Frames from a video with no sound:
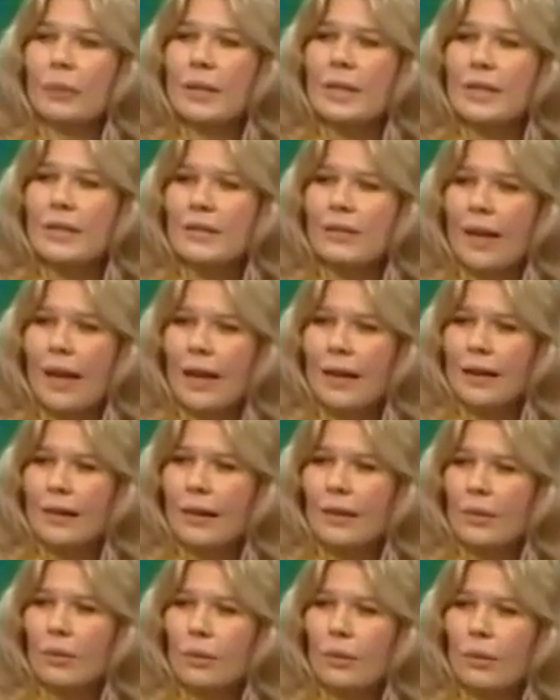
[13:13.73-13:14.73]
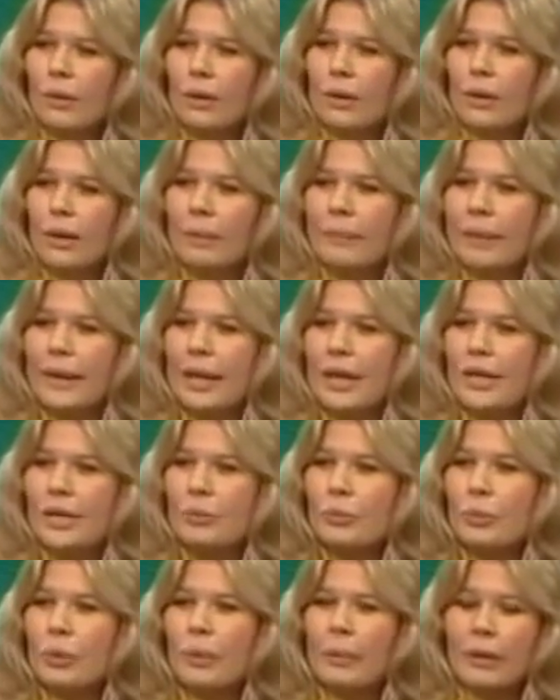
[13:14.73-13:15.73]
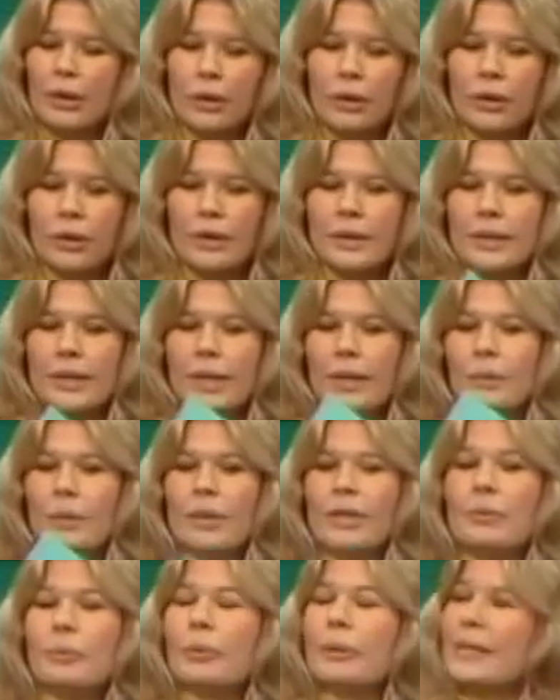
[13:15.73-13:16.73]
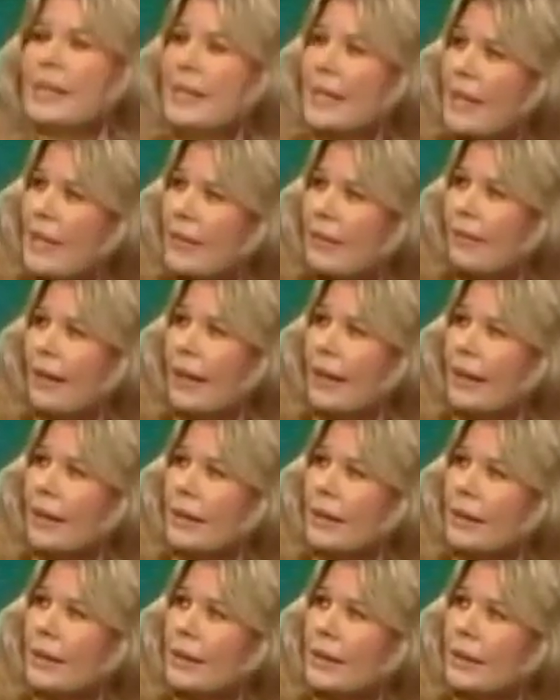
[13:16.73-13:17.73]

Prince Valiant wore a page boy because he was Princess Valiant.